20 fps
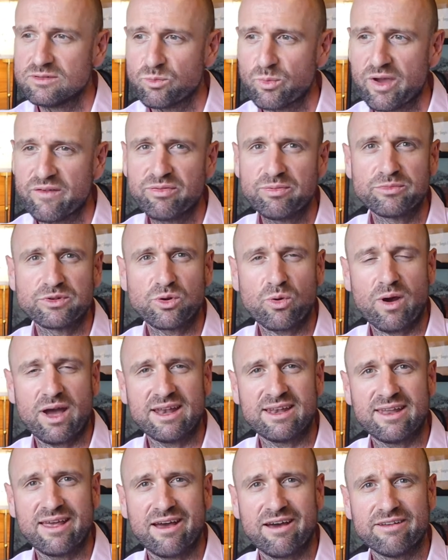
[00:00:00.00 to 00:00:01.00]
wait for them to
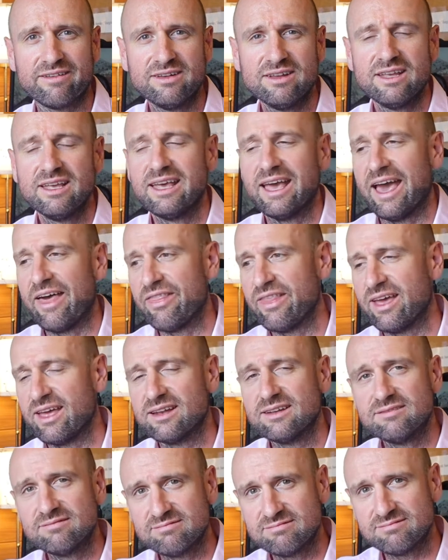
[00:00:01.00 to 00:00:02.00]
quiet down, and
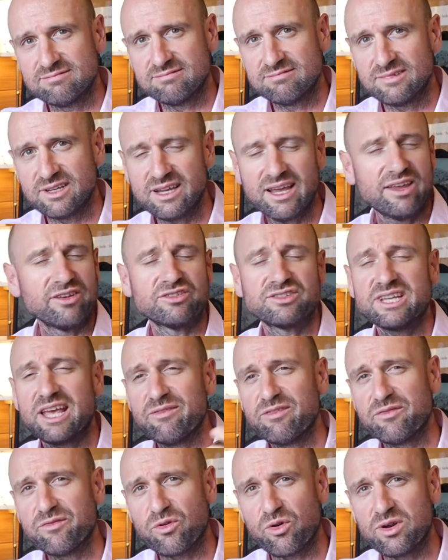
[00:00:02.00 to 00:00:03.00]
then you
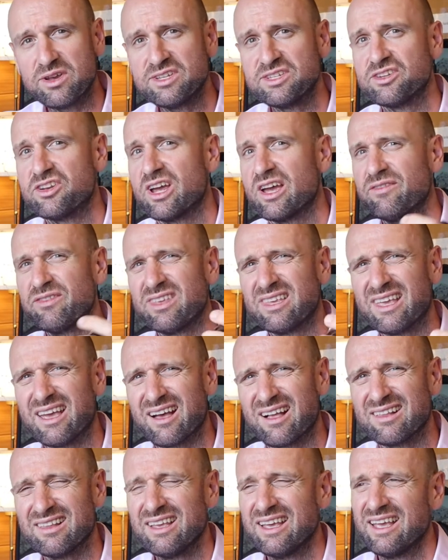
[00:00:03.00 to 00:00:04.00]
save your voice, you don't have to
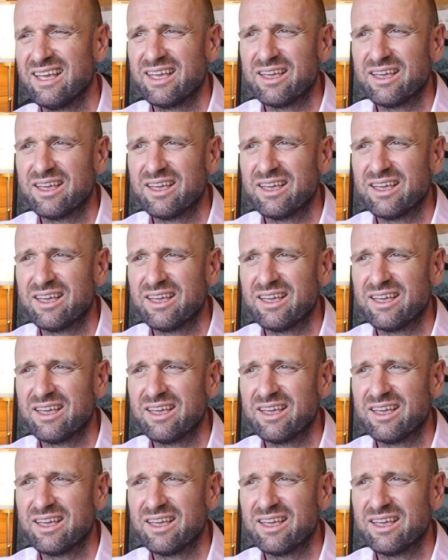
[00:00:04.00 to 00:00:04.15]
yell.